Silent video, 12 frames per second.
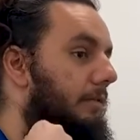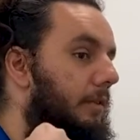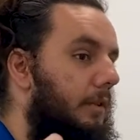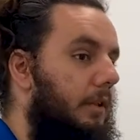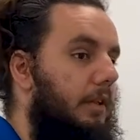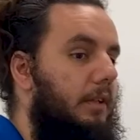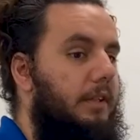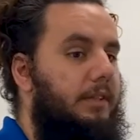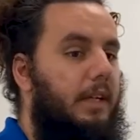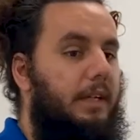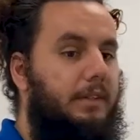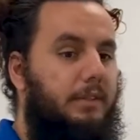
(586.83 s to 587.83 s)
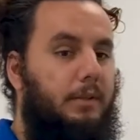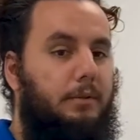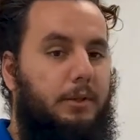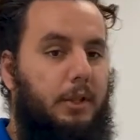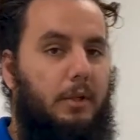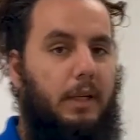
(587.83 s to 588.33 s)
full color designs
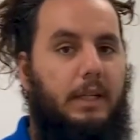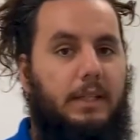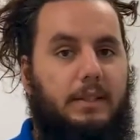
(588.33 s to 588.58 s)
don't show any